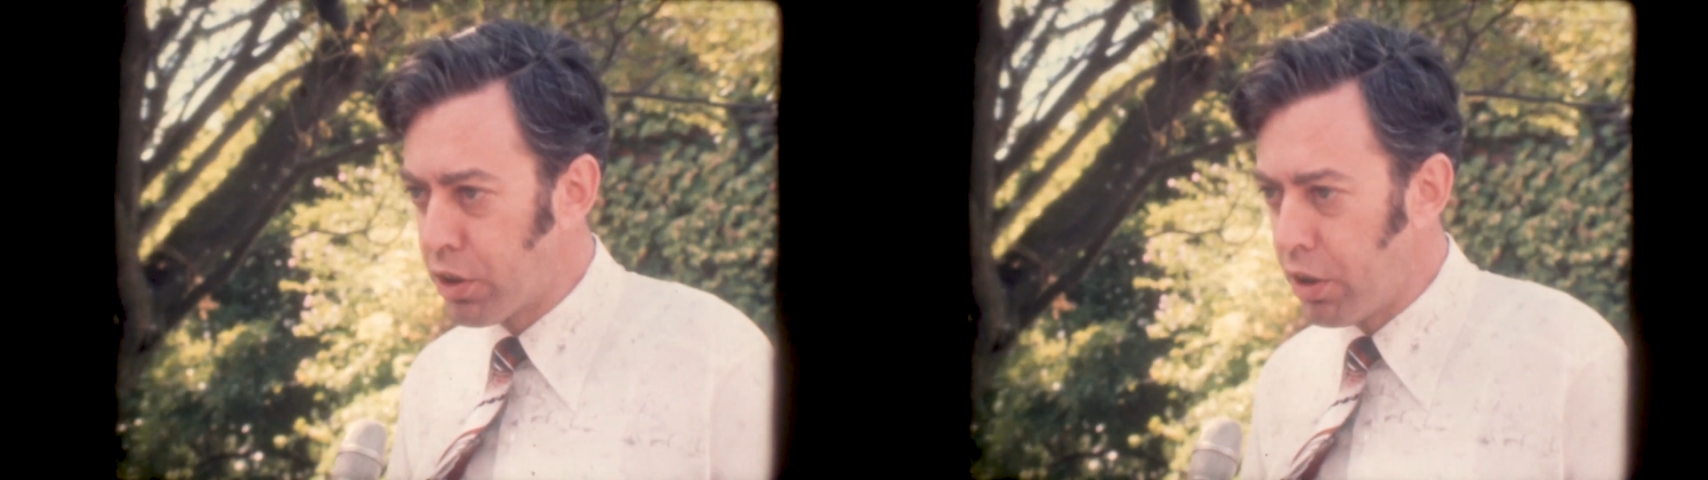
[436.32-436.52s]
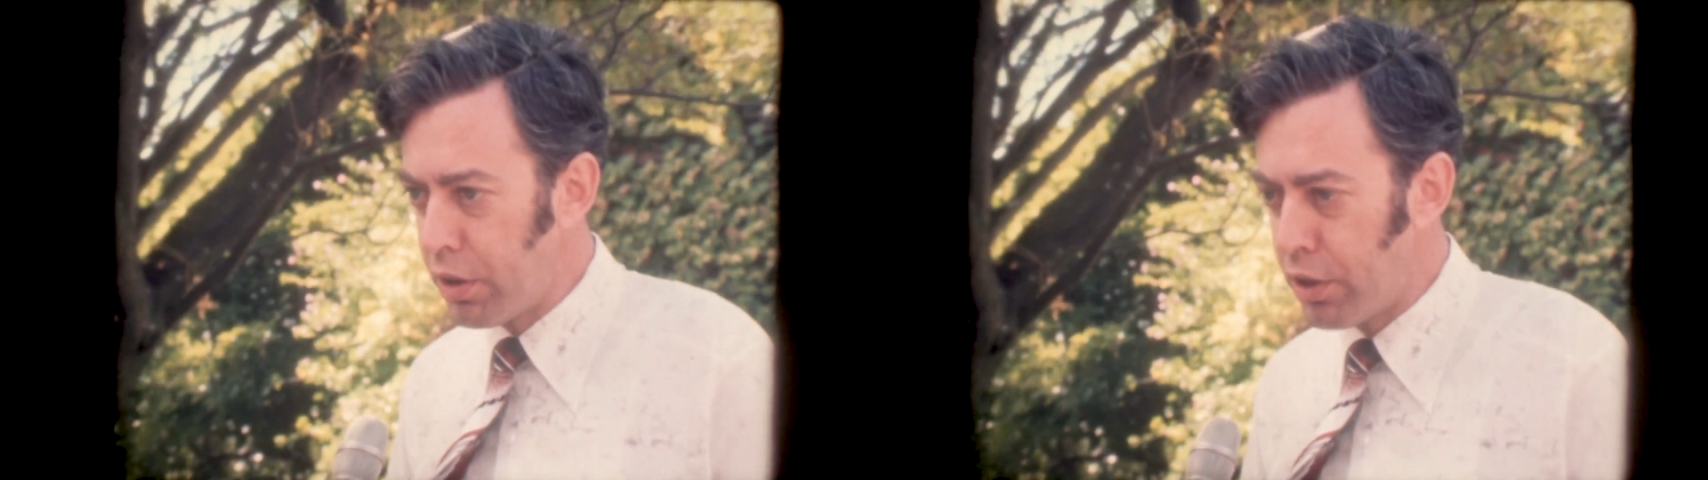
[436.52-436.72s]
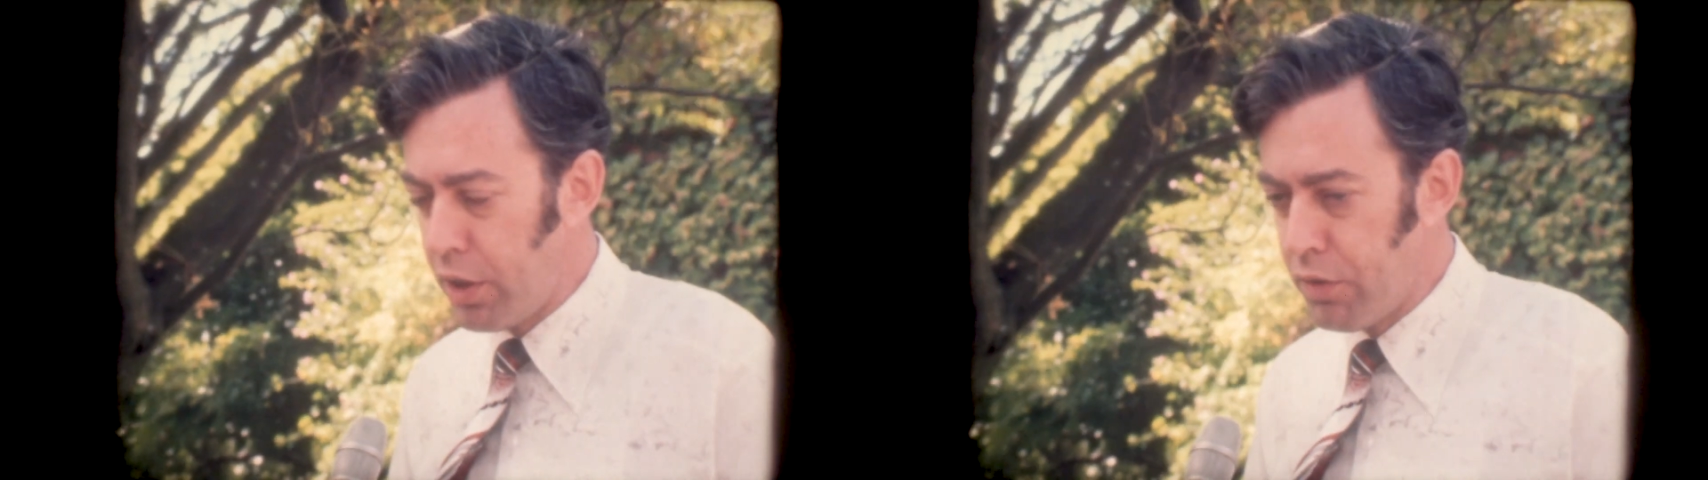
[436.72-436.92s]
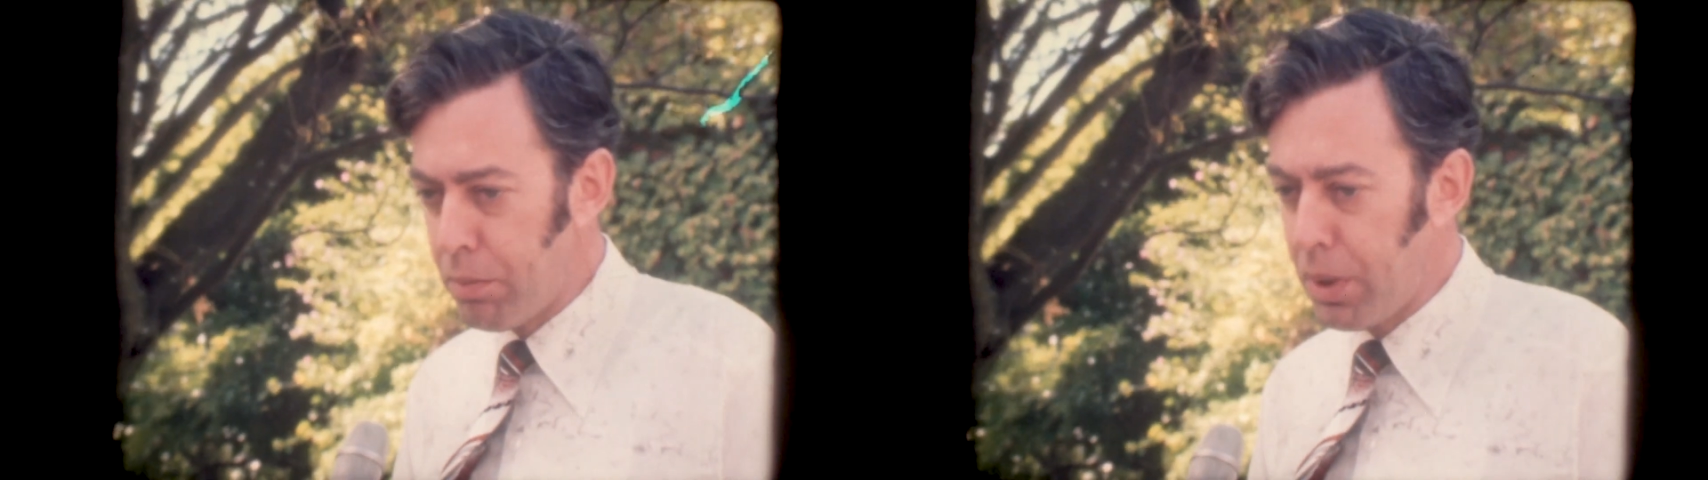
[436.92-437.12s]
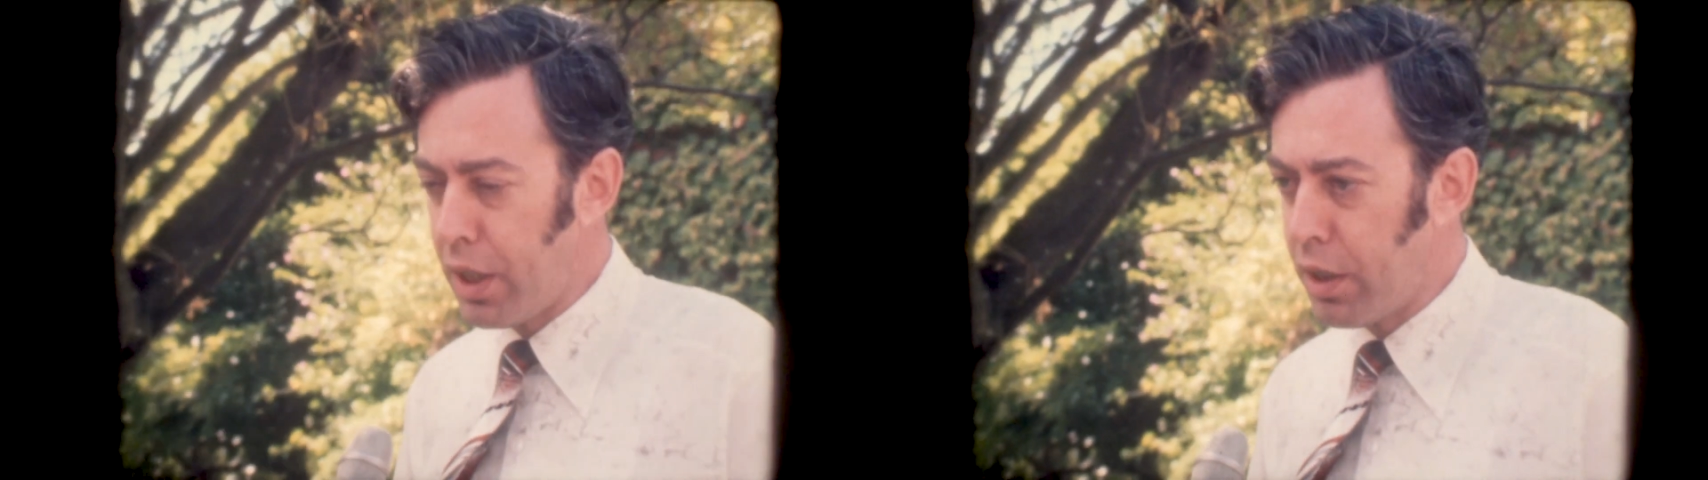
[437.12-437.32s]
Side
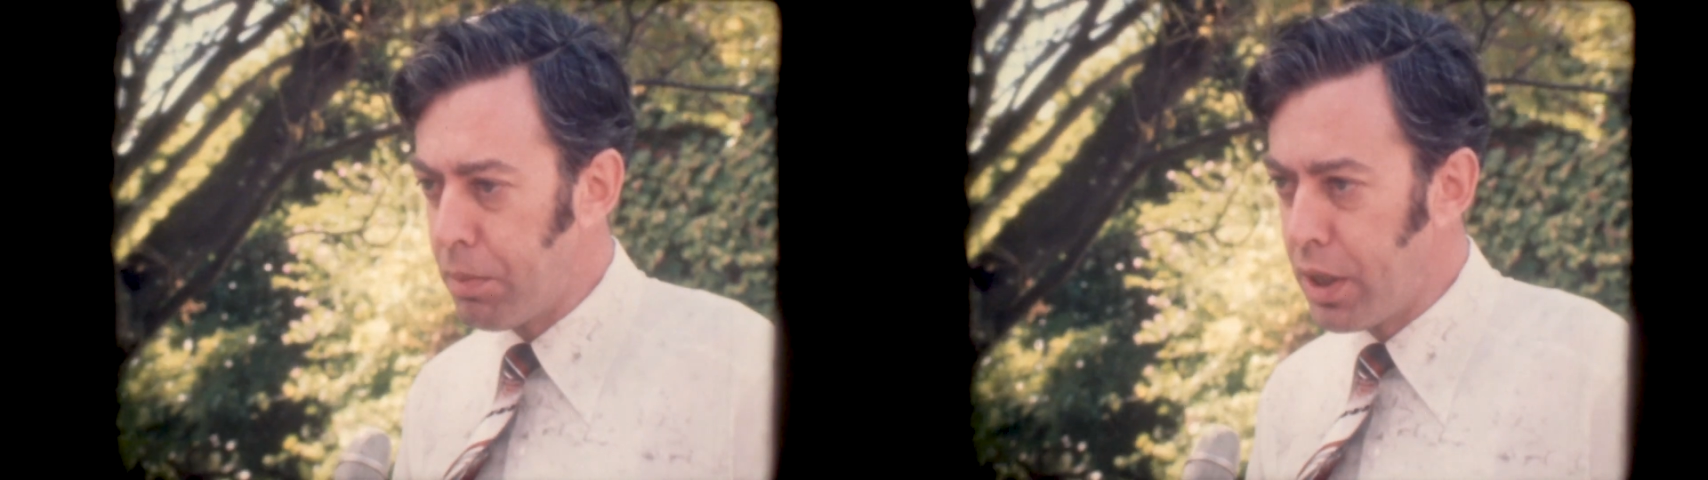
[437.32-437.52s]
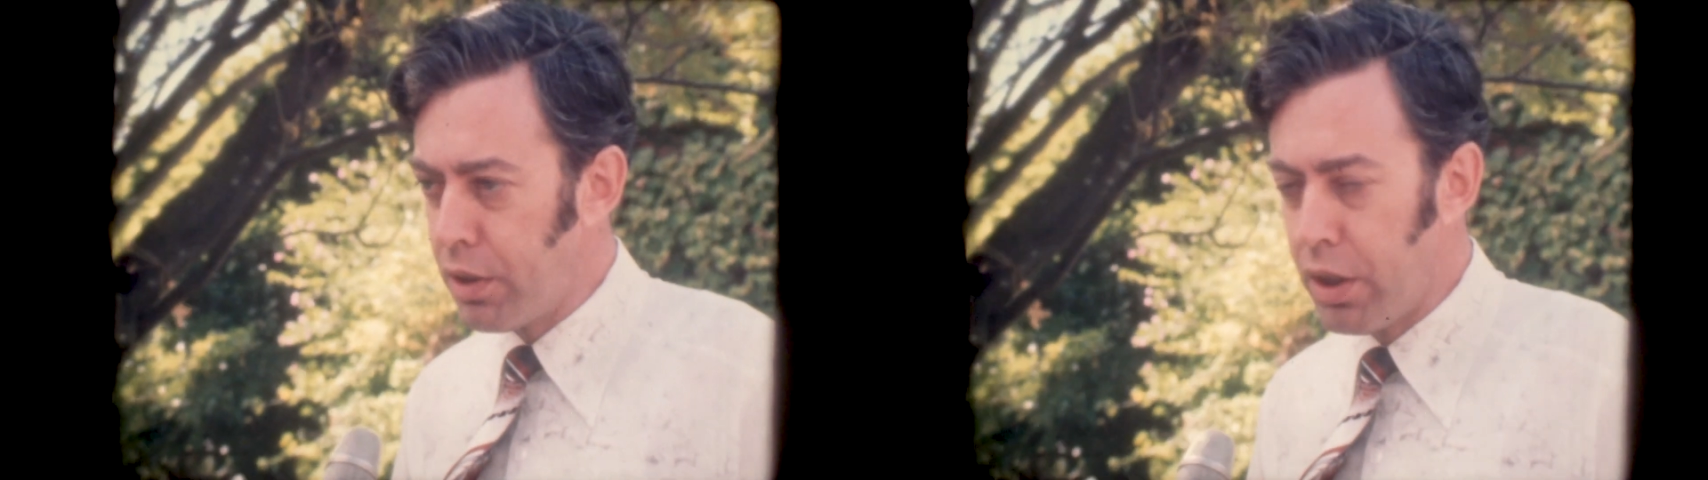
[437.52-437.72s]
Kevin back in about